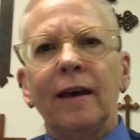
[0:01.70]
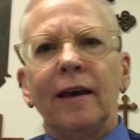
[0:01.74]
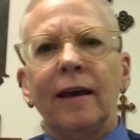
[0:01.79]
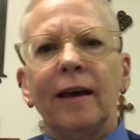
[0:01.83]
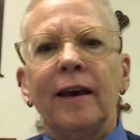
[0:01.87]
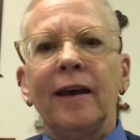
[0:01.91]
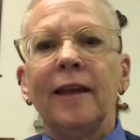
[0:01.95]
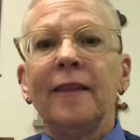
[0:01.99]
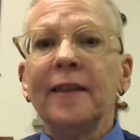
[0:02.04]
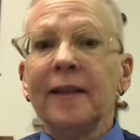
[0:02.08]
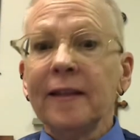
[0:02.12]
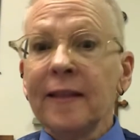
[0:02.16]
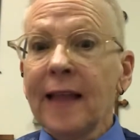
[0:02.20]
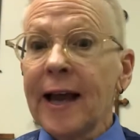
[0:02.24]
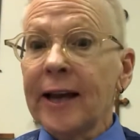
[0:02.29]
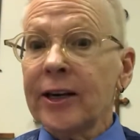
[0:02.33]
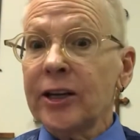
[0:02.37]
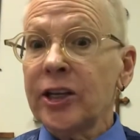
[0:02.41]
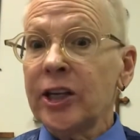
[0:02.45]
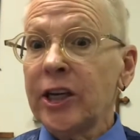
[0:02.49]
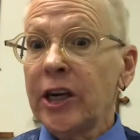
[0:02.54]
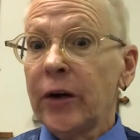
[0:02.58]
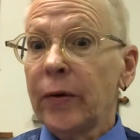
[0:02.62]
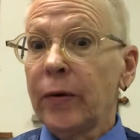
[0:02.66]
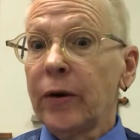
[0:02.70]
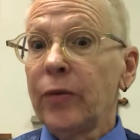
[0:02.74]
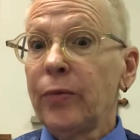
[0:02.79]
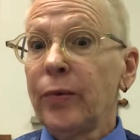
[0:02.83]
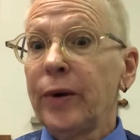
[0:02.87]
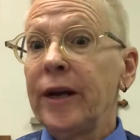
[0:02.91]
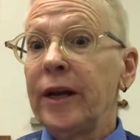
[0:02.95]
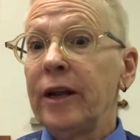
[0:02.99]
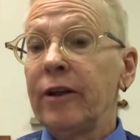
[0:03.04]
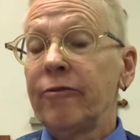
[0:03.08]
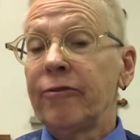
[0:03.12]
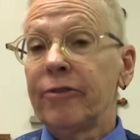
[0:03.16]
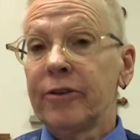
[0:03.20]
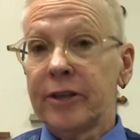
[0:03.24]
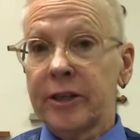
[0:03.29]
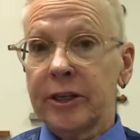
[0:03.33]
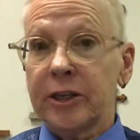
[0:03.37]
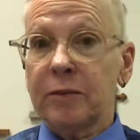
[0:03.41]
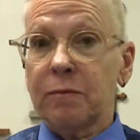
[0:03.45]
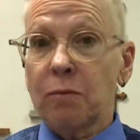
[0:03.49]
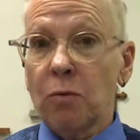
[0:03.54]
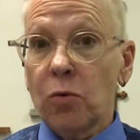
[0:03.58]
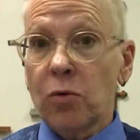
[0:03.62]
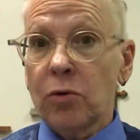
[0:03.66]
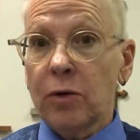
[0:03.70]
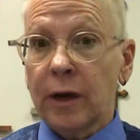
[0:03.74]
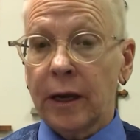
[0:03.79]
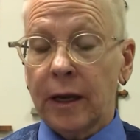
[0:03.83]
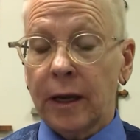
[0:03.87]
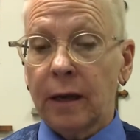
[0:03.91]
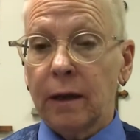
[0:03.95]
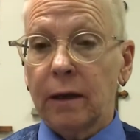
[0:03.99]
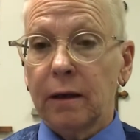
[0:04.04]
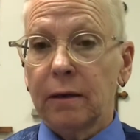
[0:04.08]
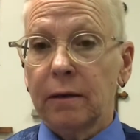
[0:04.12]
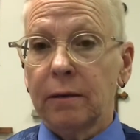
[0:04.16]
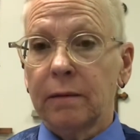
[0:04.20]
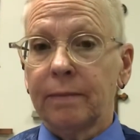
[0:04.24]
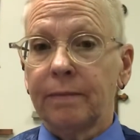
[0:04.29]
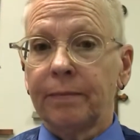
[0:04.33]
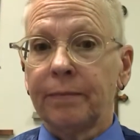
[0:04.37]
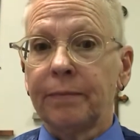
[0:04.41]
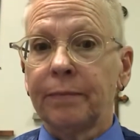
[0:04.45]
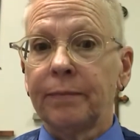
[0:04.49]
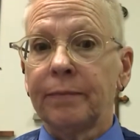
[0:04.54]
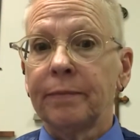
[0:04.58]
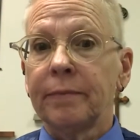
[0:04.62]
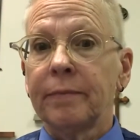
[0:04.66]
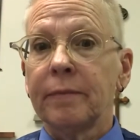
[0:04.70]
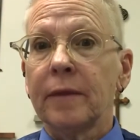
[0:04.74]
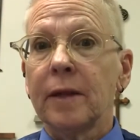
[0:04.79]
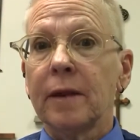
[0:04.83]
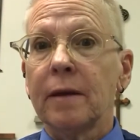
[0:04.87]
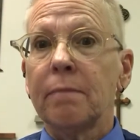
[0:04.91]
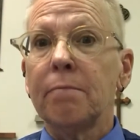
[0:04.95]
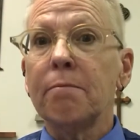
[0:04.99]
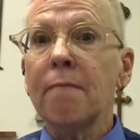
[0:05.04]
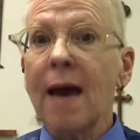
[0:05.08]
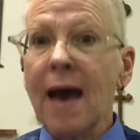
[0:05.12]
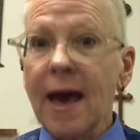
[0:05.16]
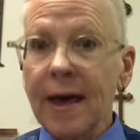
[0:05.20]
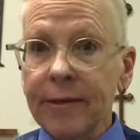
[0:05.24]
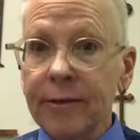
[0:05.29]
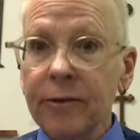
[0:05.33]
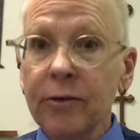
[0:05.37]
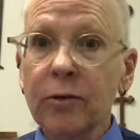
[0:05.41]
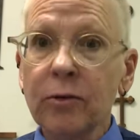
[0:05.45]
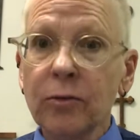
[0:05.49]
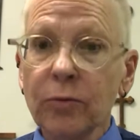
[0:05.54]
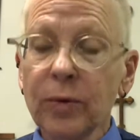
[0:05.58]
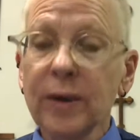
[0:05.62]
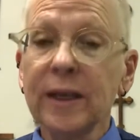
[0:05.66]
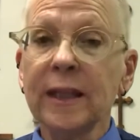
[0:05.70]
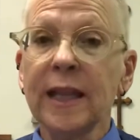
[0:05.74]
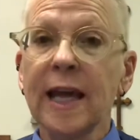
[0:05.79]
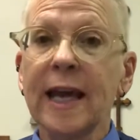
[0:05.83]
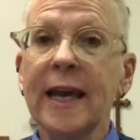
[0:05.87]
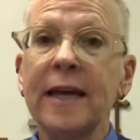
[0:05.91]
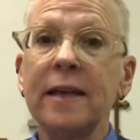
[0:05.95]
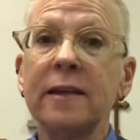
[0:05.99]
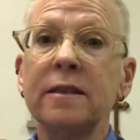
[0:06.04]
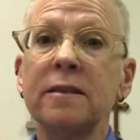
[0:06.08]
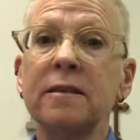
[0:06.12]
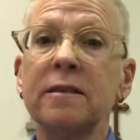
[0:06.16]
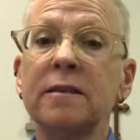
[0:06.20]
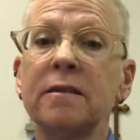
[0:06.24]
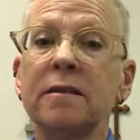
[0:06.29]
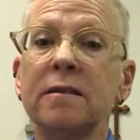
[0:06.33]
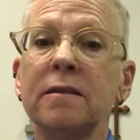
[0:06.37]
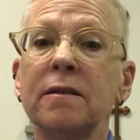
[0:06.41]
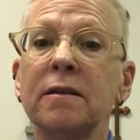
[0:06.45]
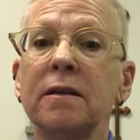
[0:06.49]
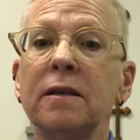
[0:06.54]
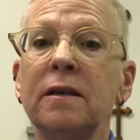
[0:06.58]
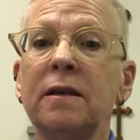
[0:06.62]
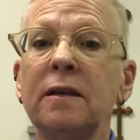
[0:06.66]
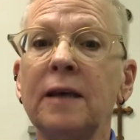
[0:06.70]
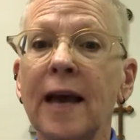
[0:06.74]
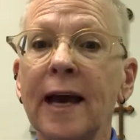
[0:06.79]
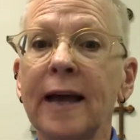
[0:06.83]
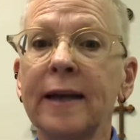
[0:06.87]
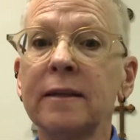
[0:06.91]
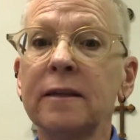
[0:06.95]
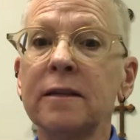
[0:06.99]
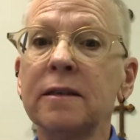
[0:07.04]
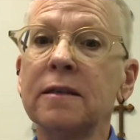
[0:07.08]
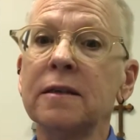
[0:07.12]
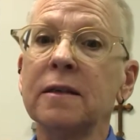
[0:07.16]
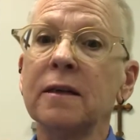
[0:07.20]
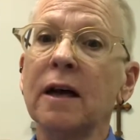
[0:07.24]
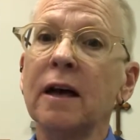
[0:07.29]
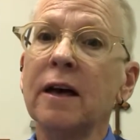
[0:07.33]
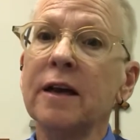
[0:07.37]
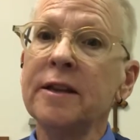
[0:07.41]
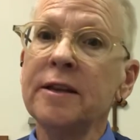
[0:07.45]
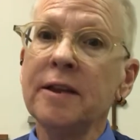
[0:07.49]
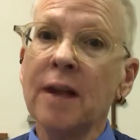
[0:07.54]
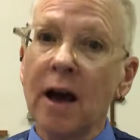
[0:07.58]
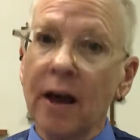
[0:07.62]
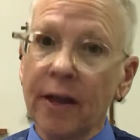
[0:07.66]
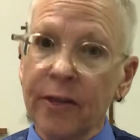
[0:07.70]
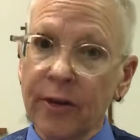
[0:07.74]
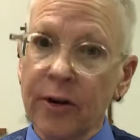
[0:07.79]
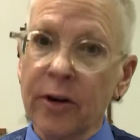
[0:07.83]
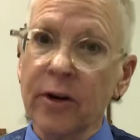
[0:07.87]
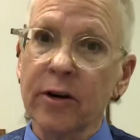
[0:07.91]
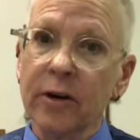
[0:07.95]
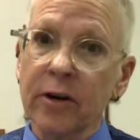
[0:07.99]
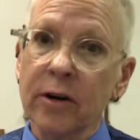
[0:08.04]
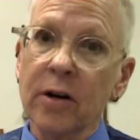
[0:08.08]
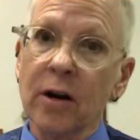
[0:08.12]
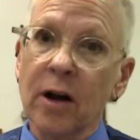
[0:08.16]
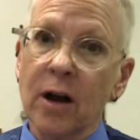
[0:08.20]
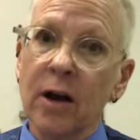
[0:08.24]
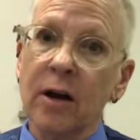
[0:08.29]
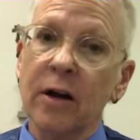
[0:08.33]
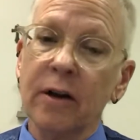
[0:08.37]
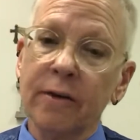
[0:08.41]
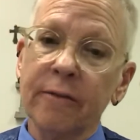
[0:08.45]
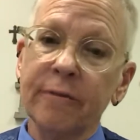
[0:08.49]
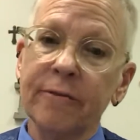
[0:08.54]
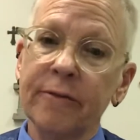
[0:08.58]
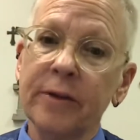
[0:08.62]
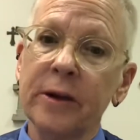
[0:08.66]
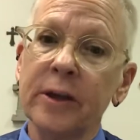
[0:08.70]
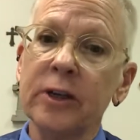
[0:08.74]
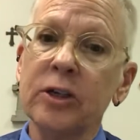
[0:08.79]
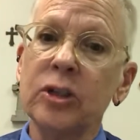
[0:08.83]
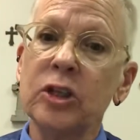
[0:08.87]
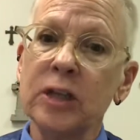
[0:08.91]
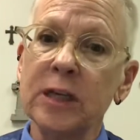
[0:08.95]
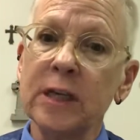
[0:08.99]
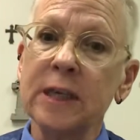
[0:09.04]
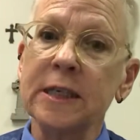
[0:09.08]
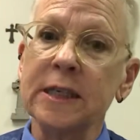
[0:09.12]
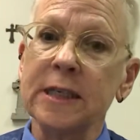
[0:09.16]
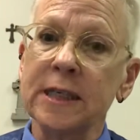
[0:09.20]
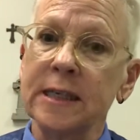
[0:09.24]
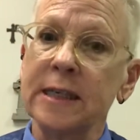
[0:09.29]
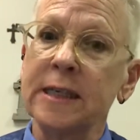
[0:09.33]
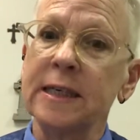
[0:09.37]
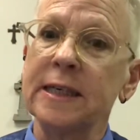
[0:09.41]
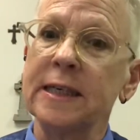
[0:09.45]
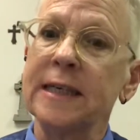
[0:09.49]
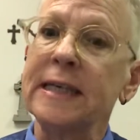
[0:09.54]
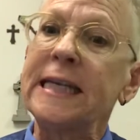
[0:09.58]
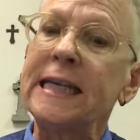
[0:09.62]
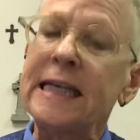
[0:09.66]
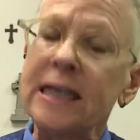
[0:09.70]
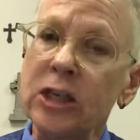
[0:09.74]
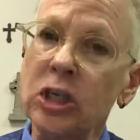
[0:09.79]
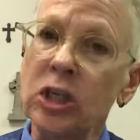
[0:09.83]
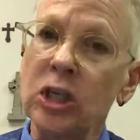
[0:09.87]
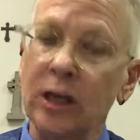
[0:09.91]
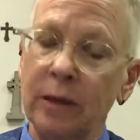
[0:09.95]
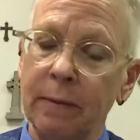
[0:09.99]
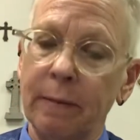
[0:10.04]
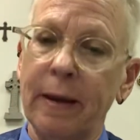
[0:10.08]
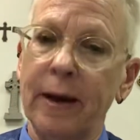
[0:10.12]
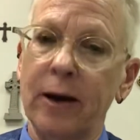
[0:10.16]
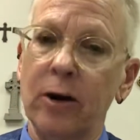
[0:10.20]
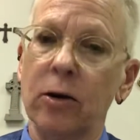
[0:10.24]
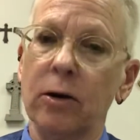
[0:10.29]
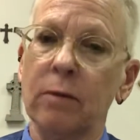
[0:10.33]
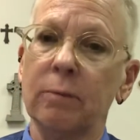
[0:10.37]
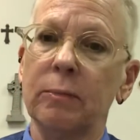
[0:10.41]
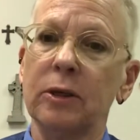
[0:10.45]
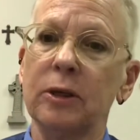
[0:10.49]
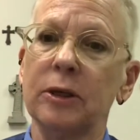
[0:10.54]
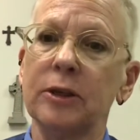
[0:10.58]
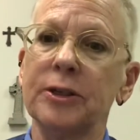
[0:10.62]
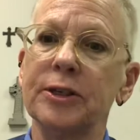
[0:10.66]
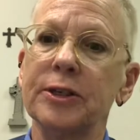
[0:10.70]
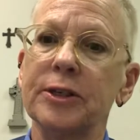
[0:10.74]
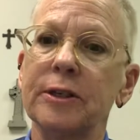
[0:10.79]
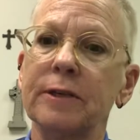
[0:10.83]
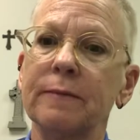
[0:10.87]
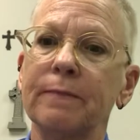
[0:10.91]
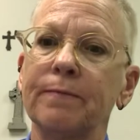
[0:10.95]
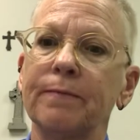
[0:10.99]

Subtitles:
In the lectionary reading for this morning, Matthew relates yet another of Jesus' teaching parables.